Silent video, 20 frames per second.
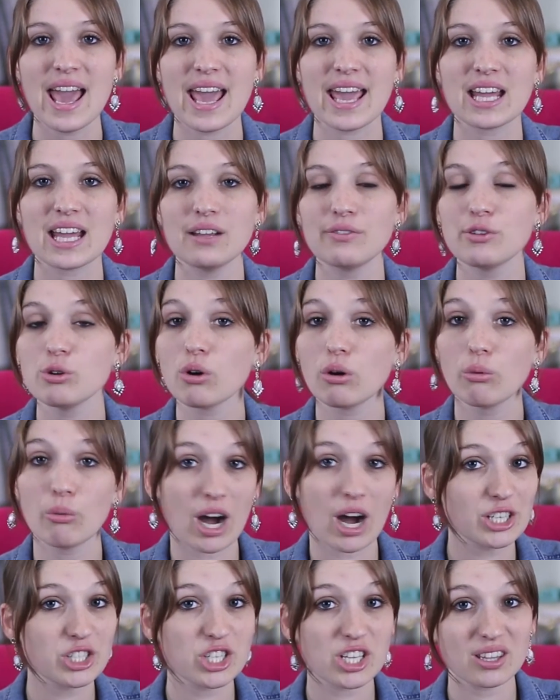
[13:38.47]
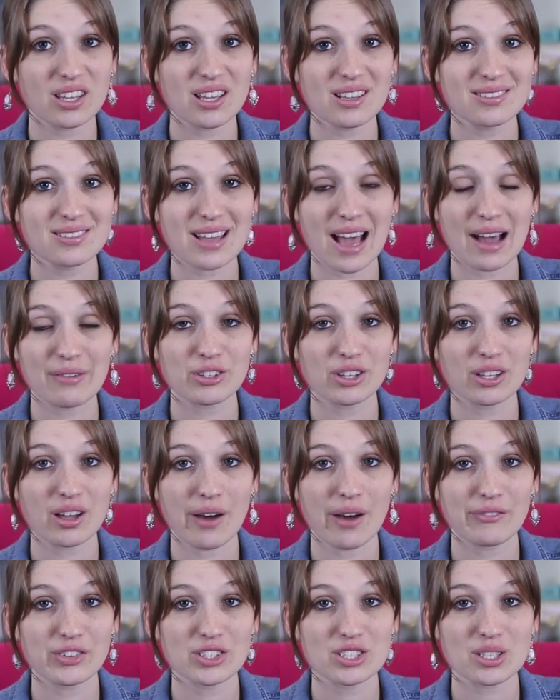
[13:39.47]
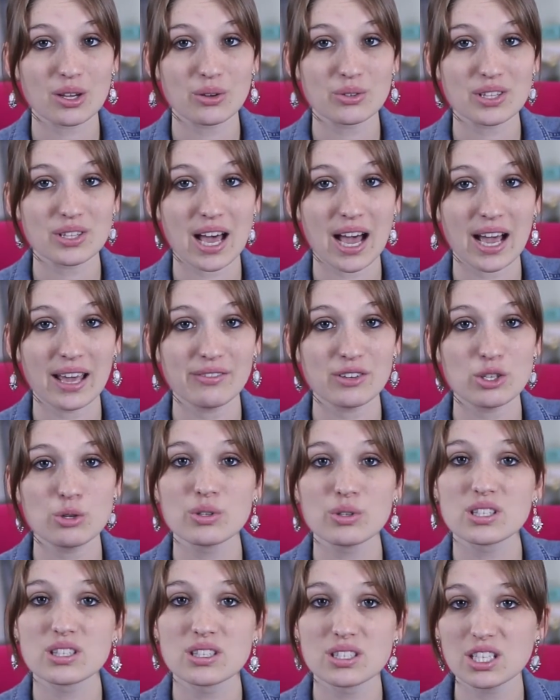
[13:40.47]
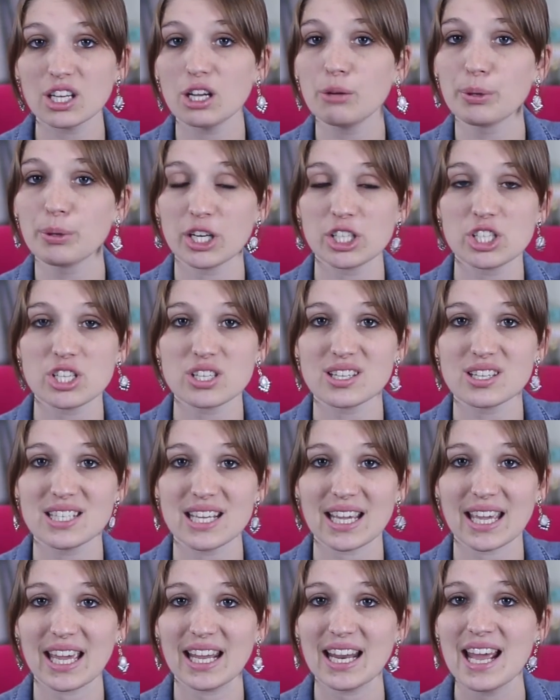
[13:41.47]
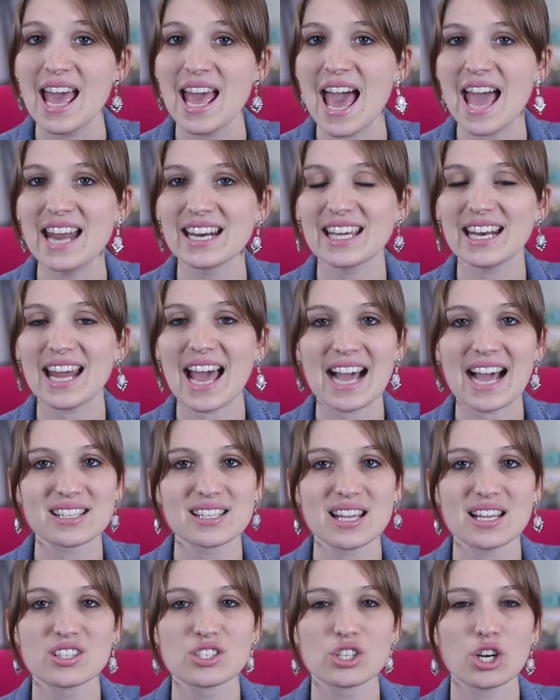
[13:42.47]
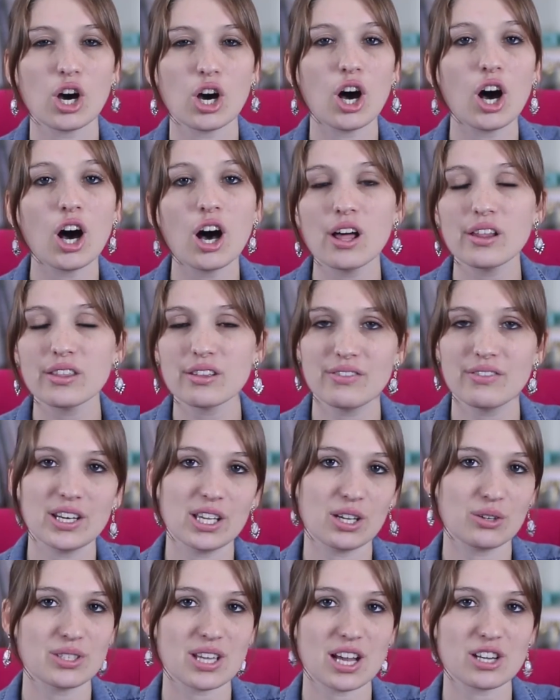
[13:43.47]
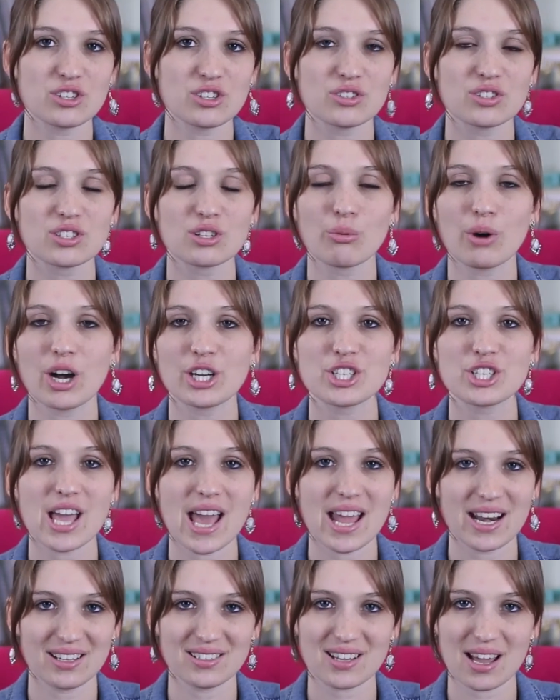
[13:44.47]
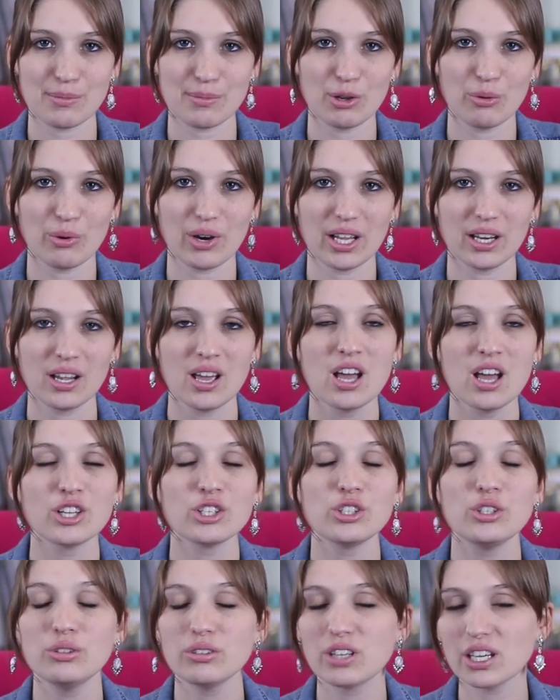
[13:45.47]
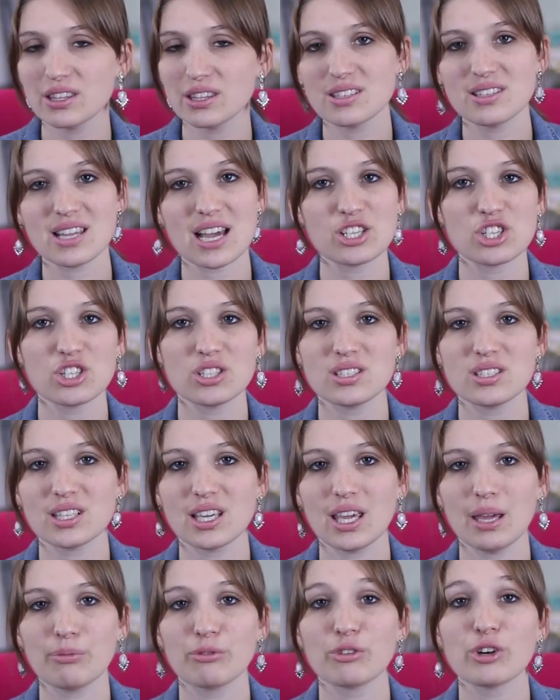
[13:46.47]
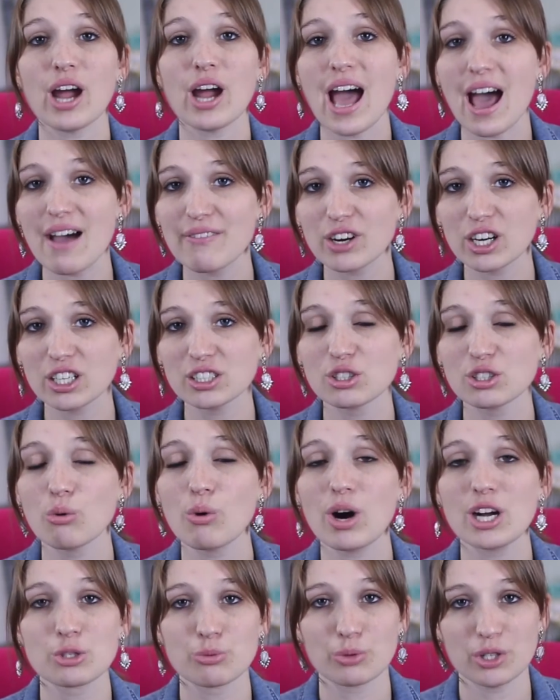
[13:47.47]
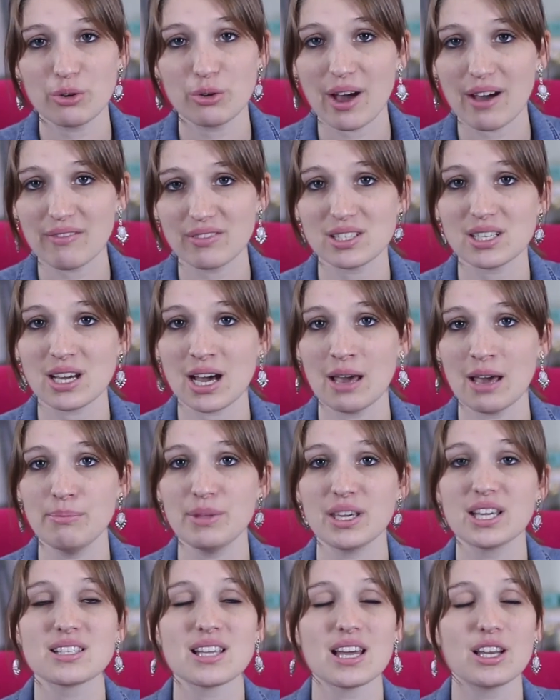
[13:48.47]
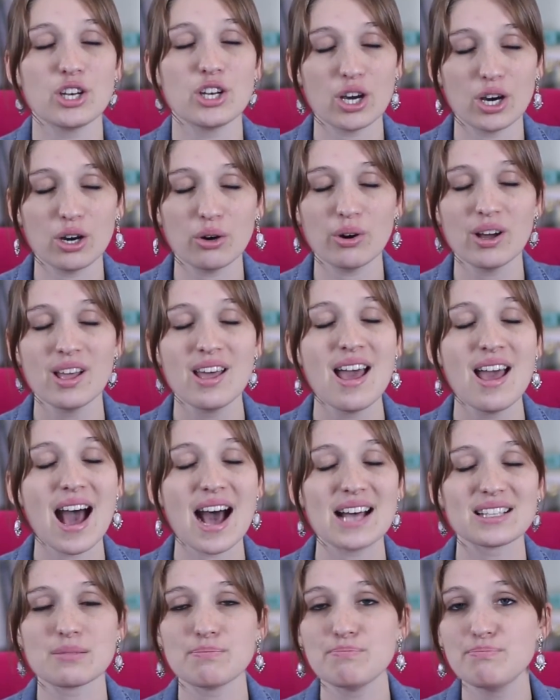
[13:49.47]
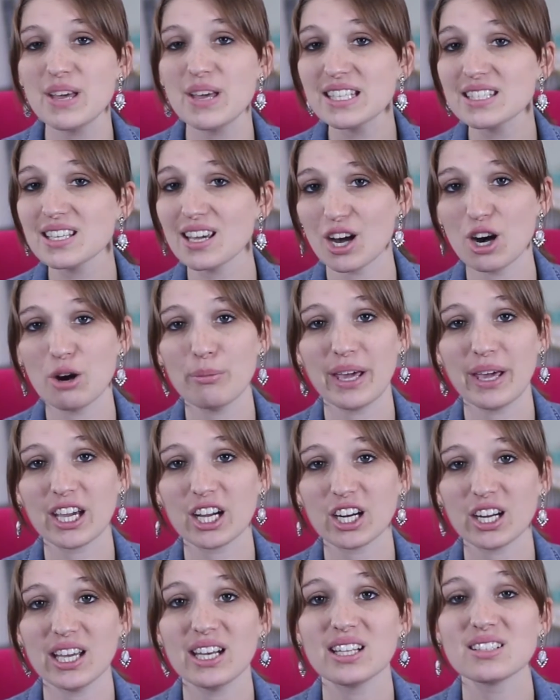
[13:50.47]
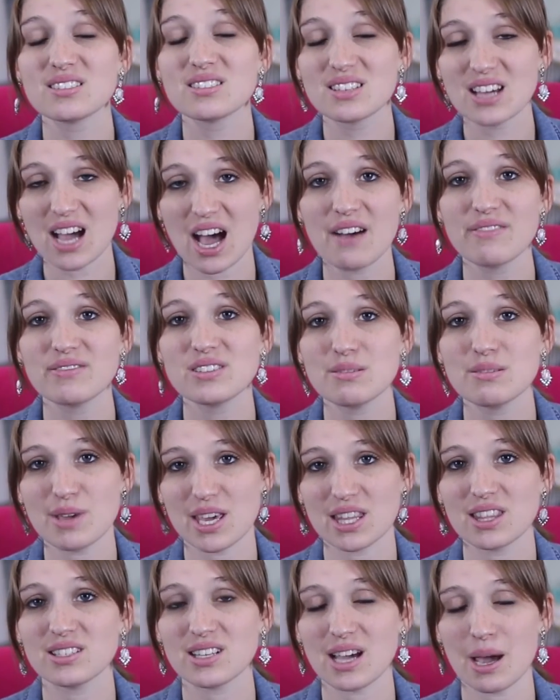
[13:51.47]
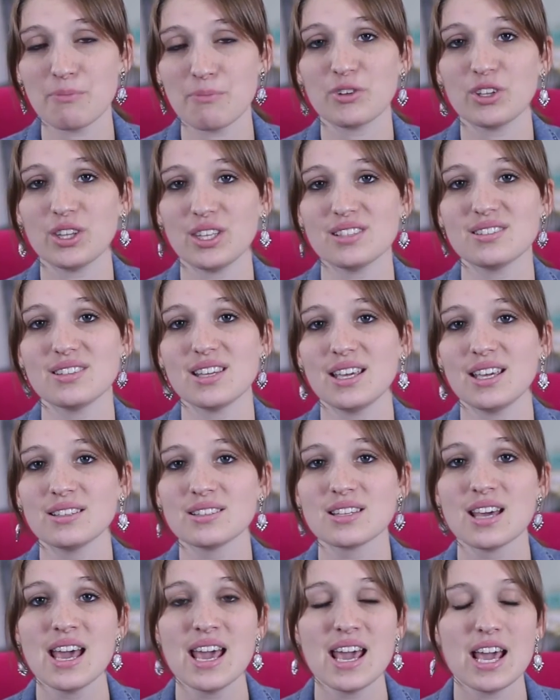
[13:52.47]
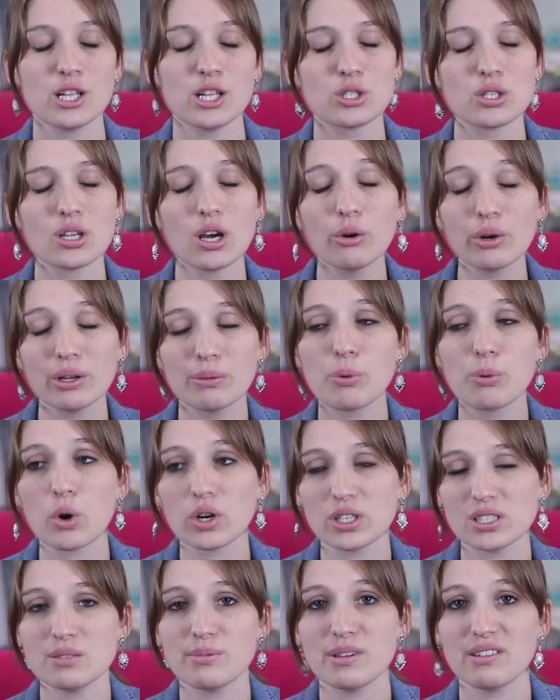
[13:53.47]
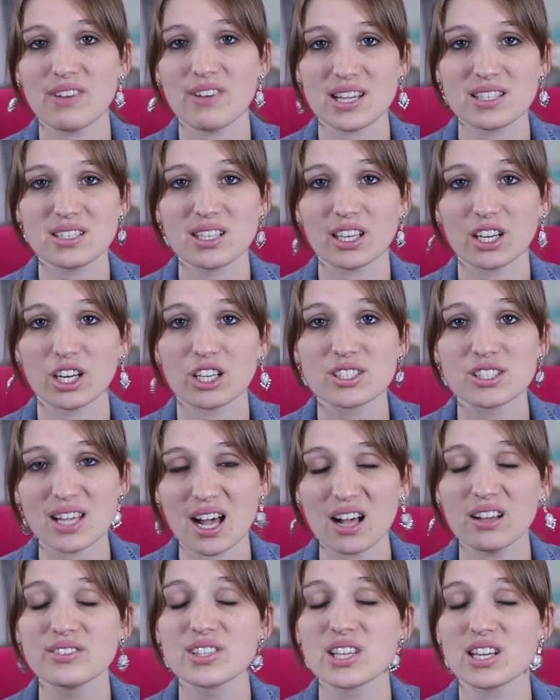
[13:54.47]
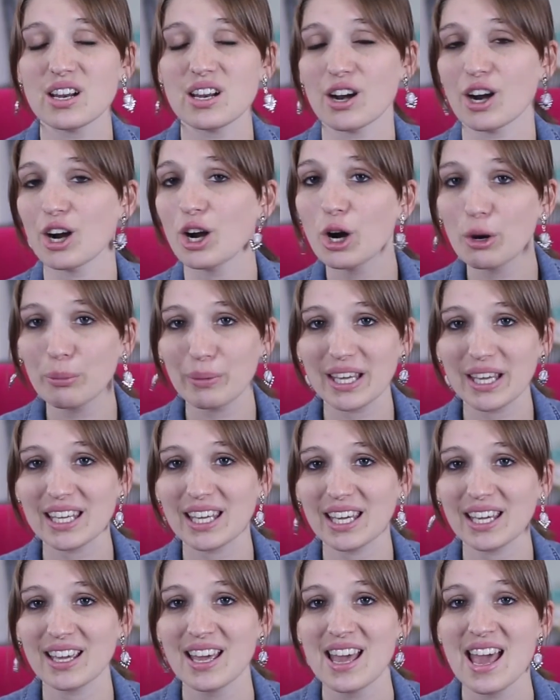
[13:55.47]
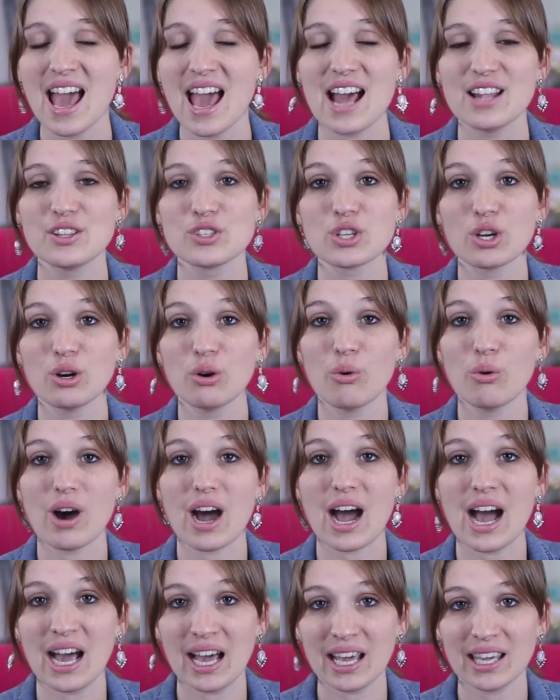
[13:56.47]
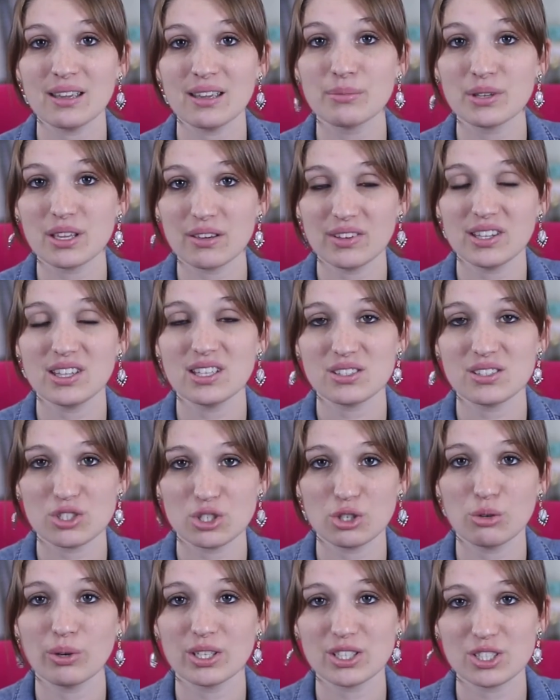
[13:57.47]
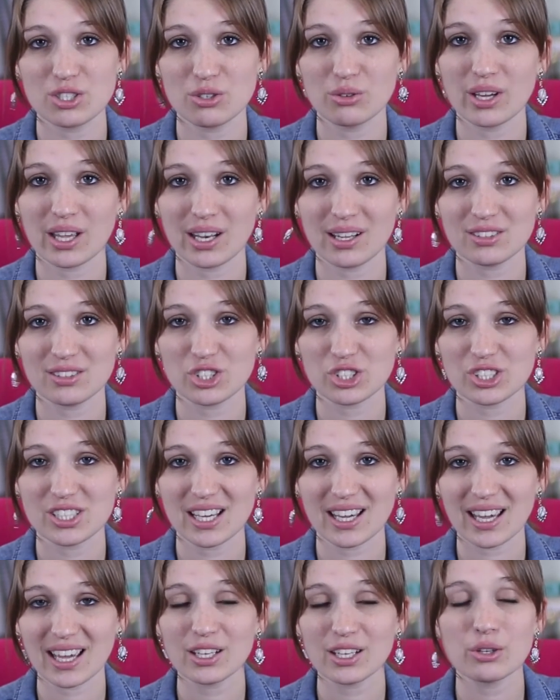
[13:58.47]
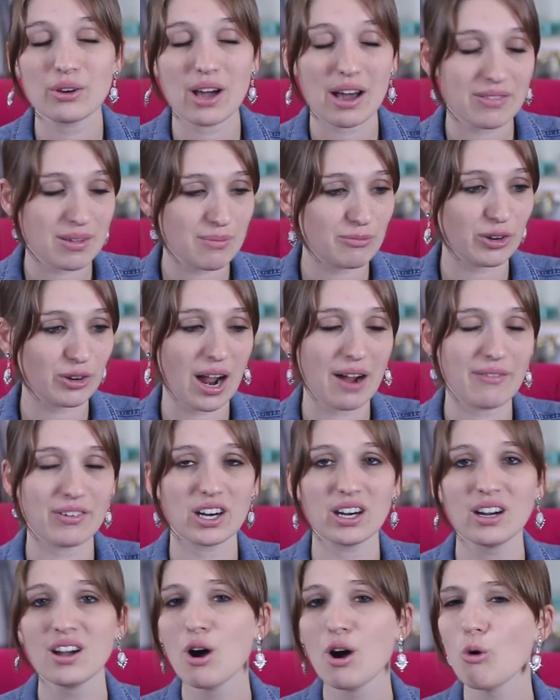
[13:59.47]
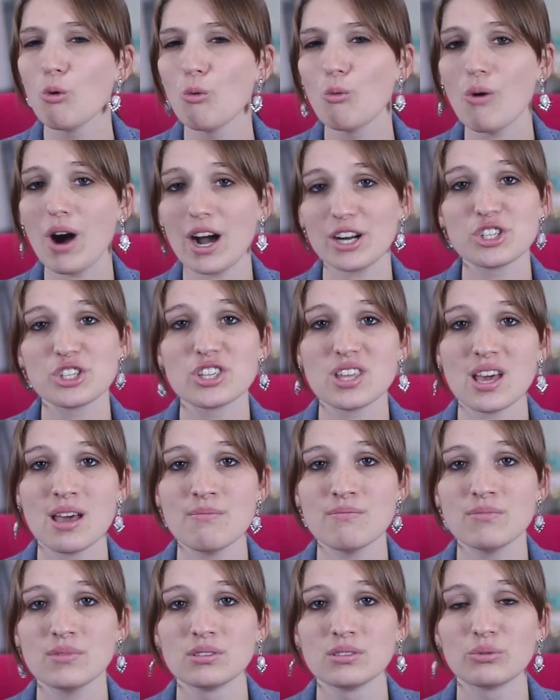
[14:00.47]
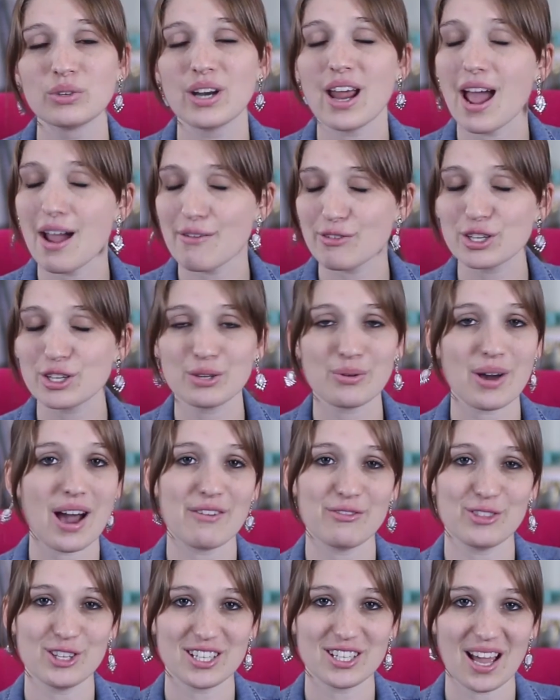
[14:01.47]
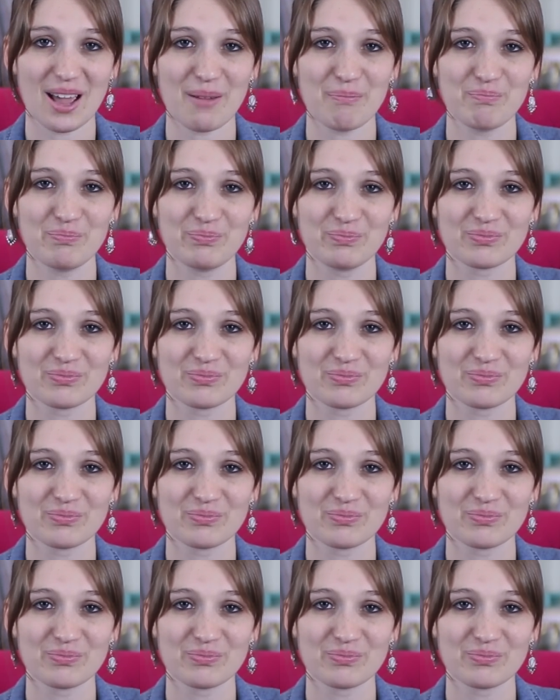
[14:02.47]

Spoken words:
And if you are watching this after the conference goes live, you can still purchase a ticket and get access to all the video sessions to watch anytime you want. You get the sessions to keep forever to watch when you have the time, because I know as a busy homemaker, it is tough to make the time for these things. It's so important to be investing in ourselves and in our homemaking. And so I am giving these to you. Once you get your ticket, you have them forever. Watch them whenever you have the time.